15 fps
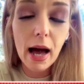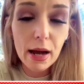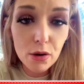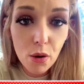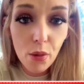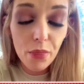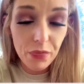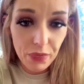I
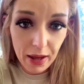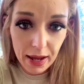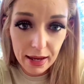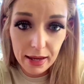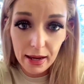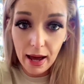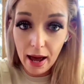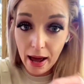don't
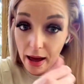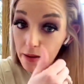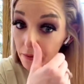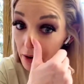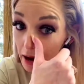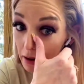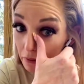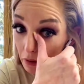think I
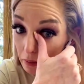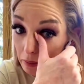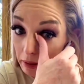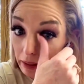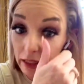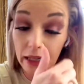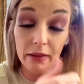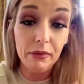have ever
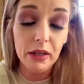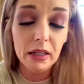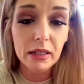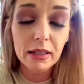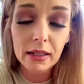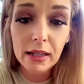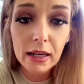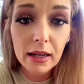been
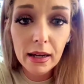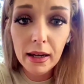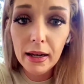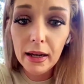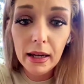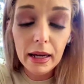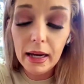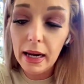given
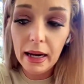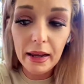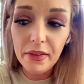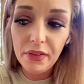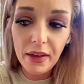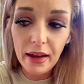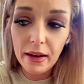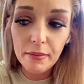
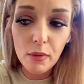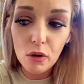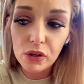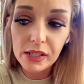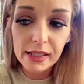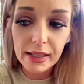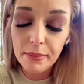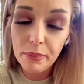anything
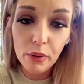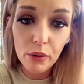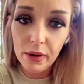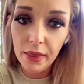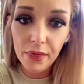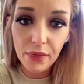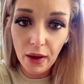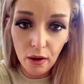more
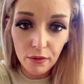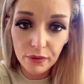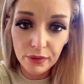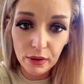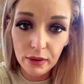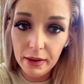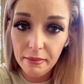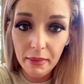simple and
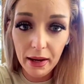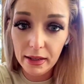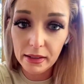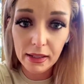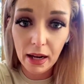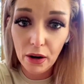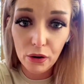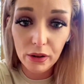thoughtful in my
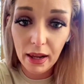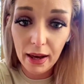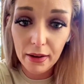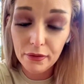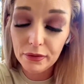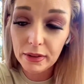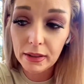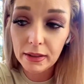entire
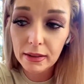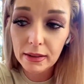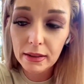life,